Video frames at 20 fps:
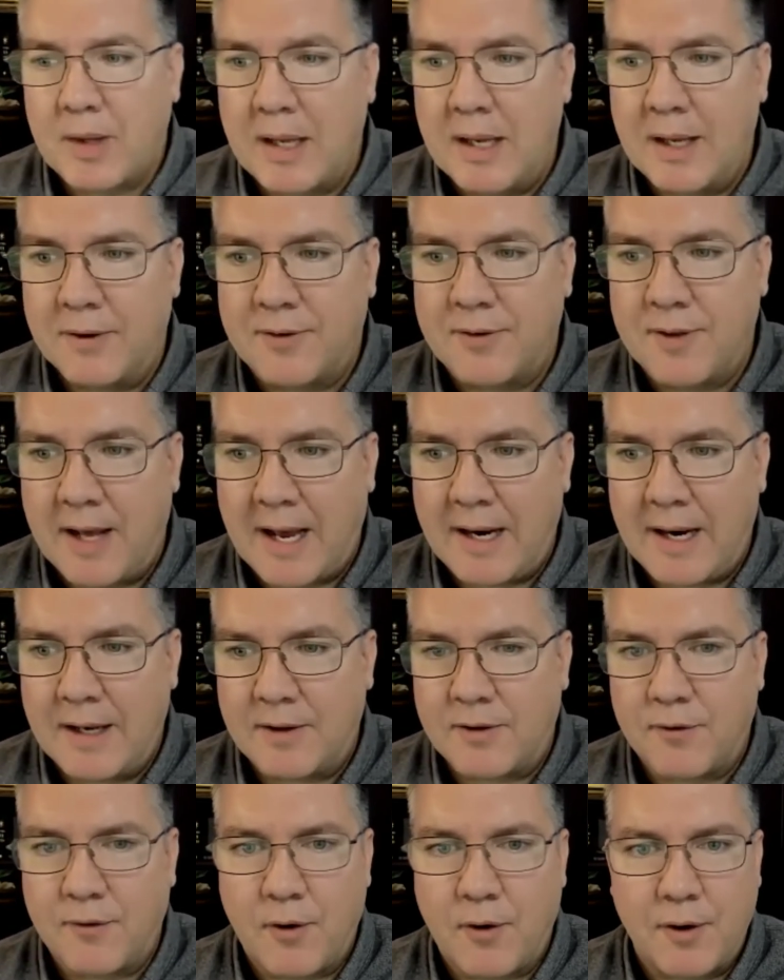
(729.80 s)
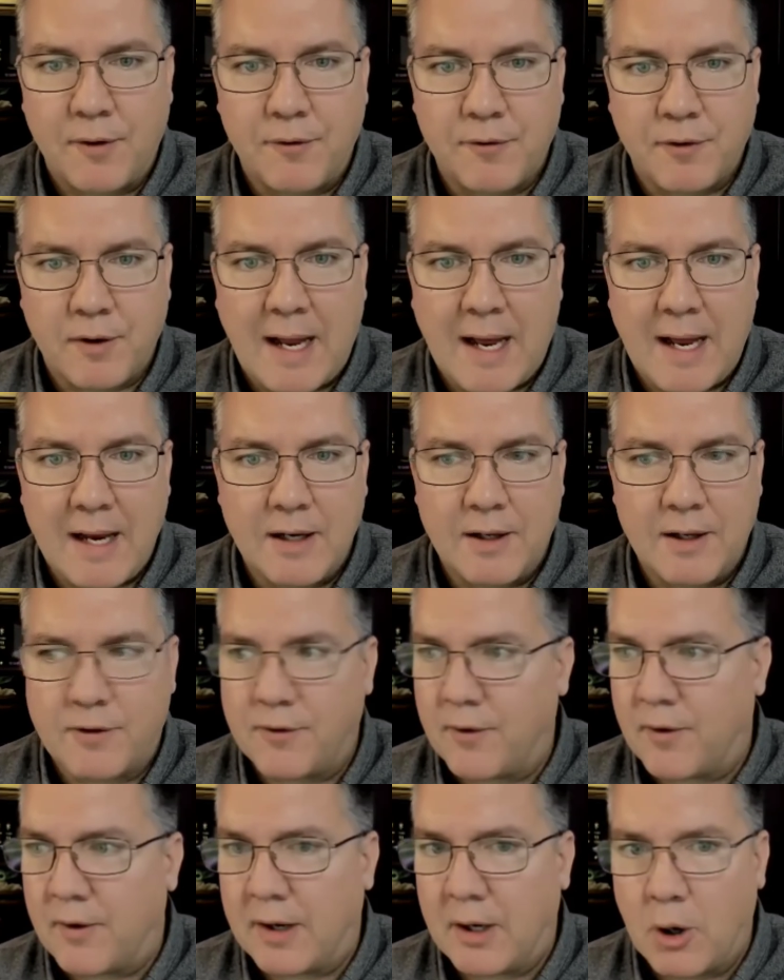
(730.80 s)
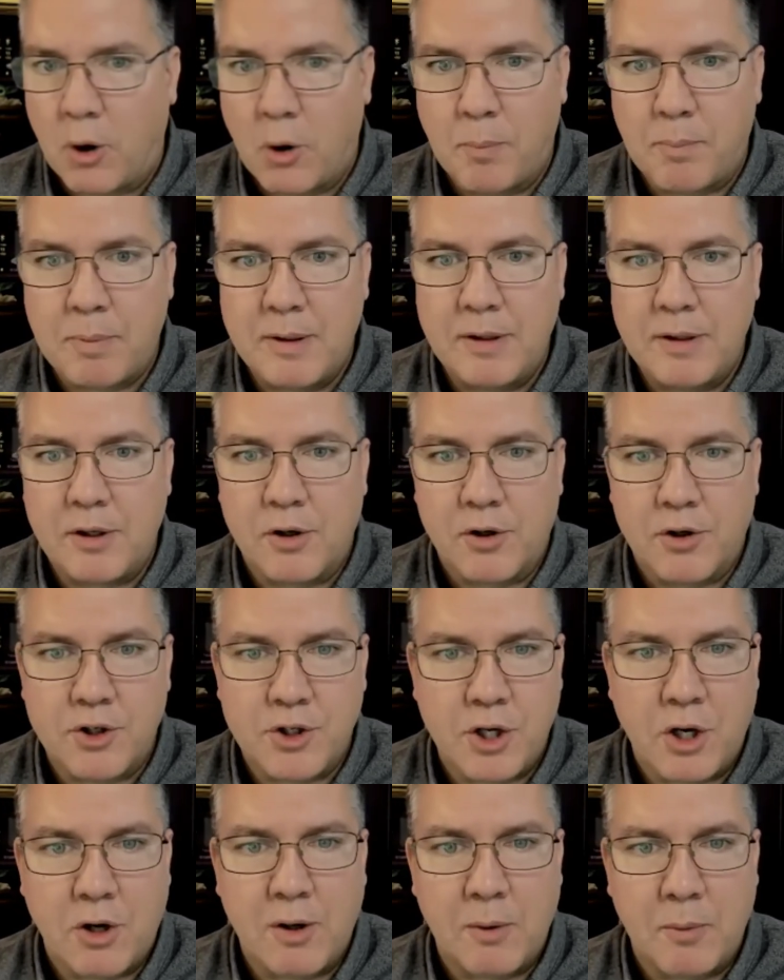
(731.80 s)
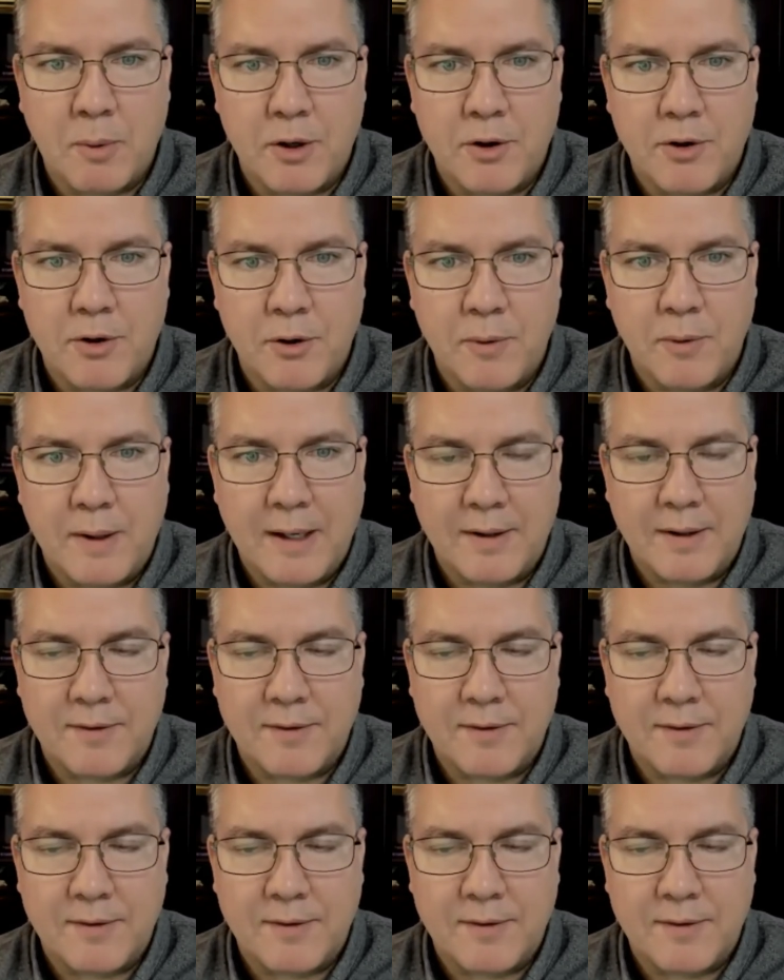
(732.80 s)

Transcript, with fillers: is that it's very flat, it's very open, you're sharing what you're doing.